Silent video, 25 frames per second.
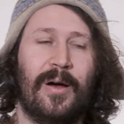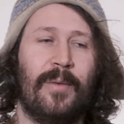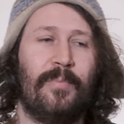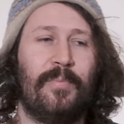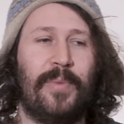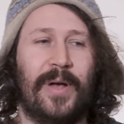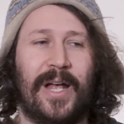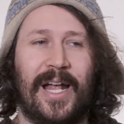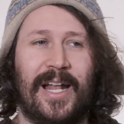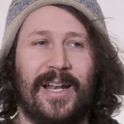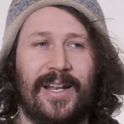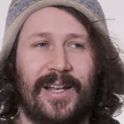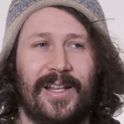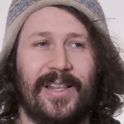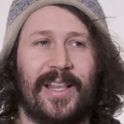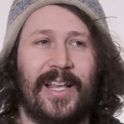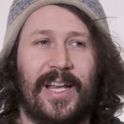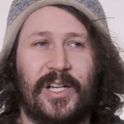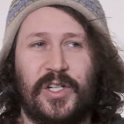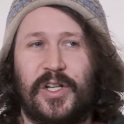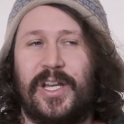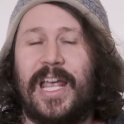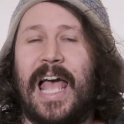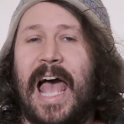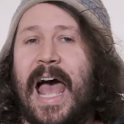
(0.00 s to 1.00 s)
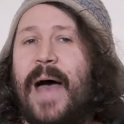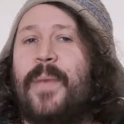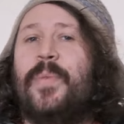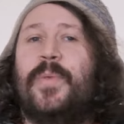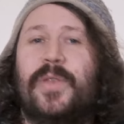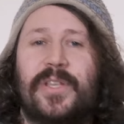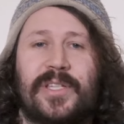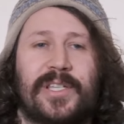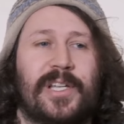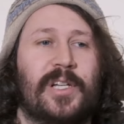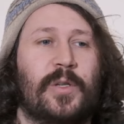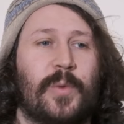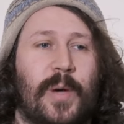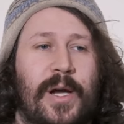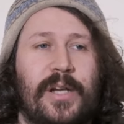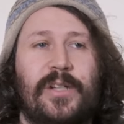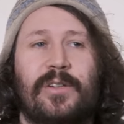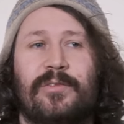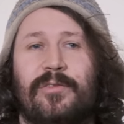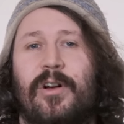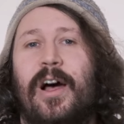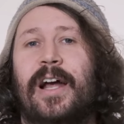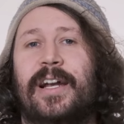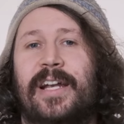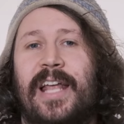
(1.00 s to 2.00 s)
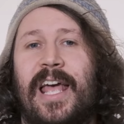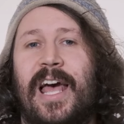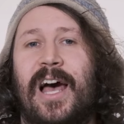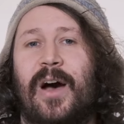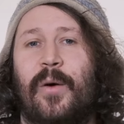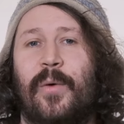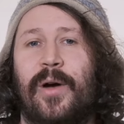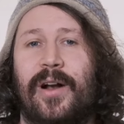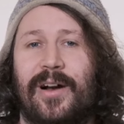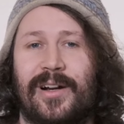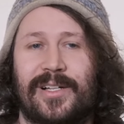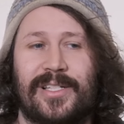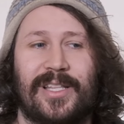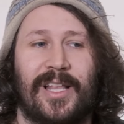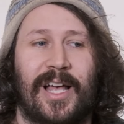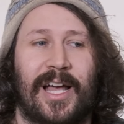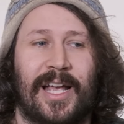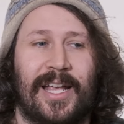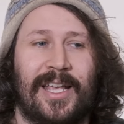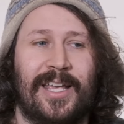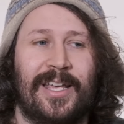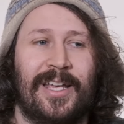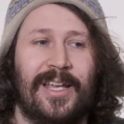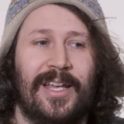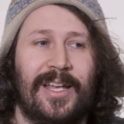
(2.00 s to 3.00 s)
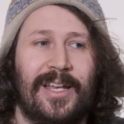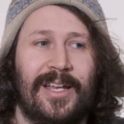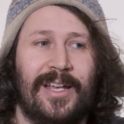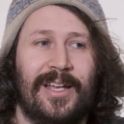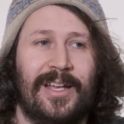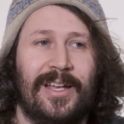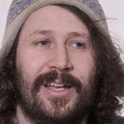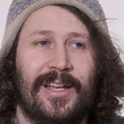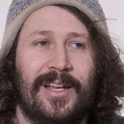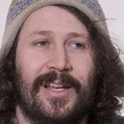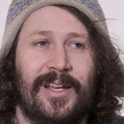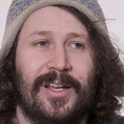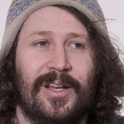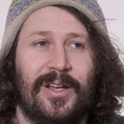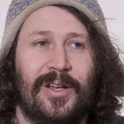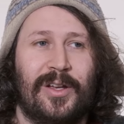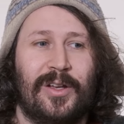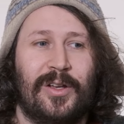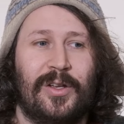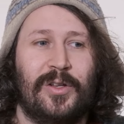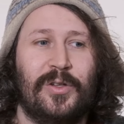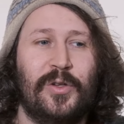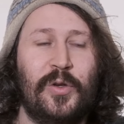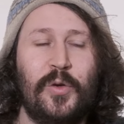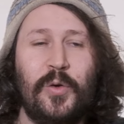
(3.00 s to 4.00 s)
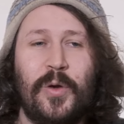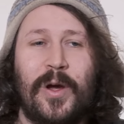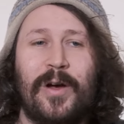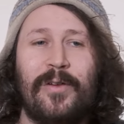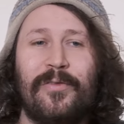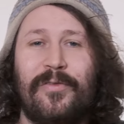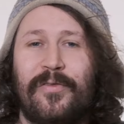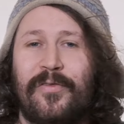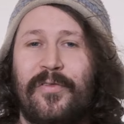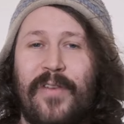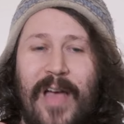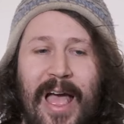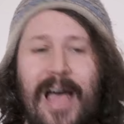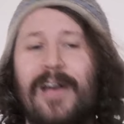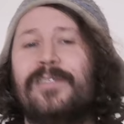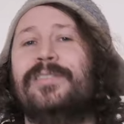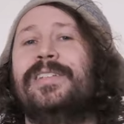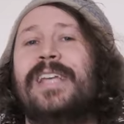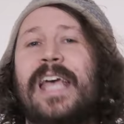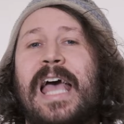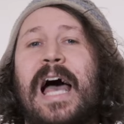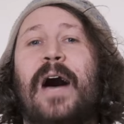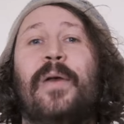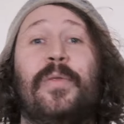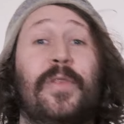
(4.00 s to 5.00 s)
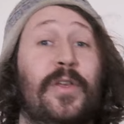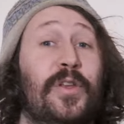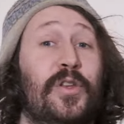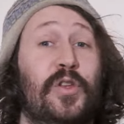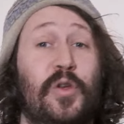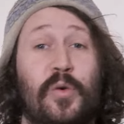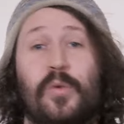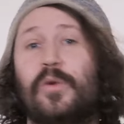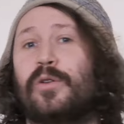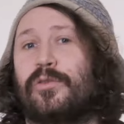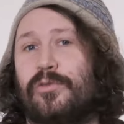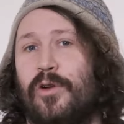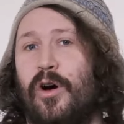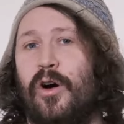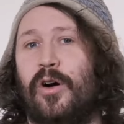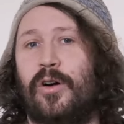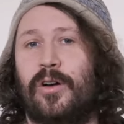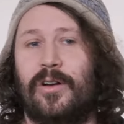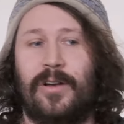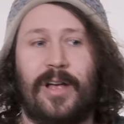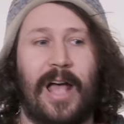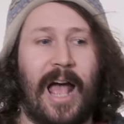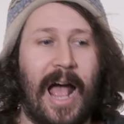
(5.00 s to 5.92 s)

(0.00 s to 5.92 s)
But she had this situation right now where it's like, you have found out that you were wrong.